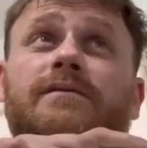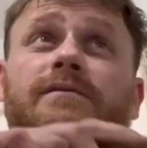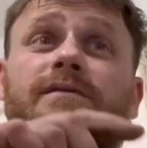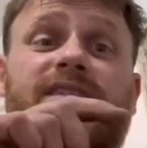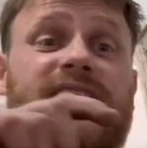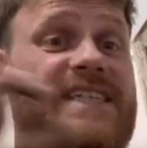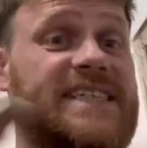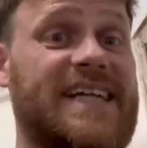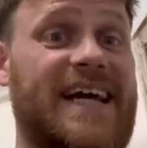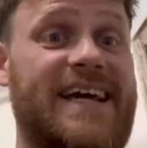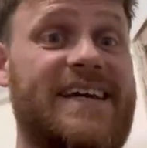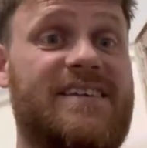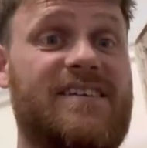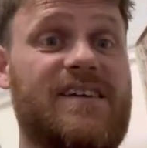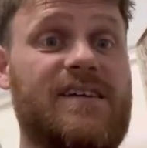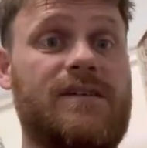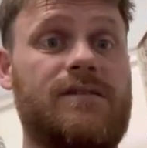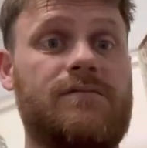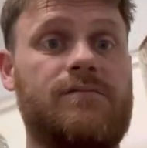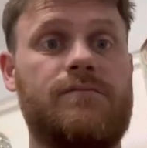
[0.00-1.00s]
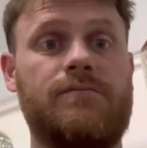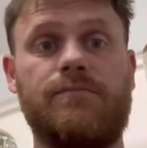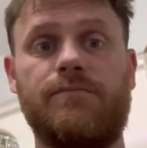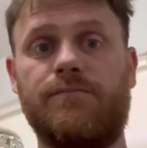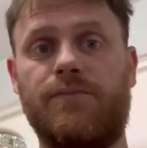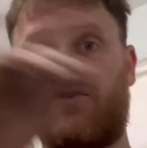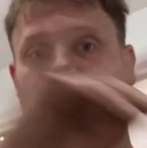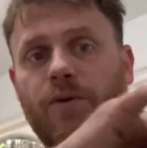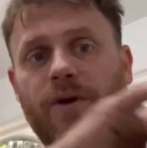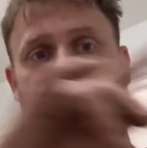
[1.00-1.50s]
680
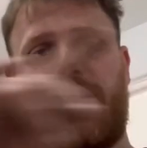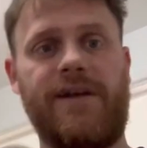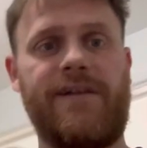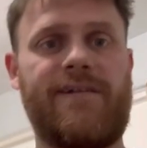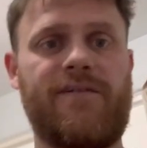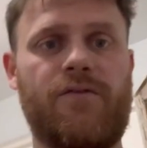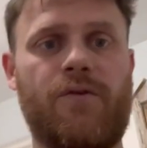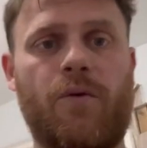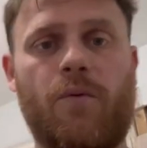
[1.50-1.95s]
between each other.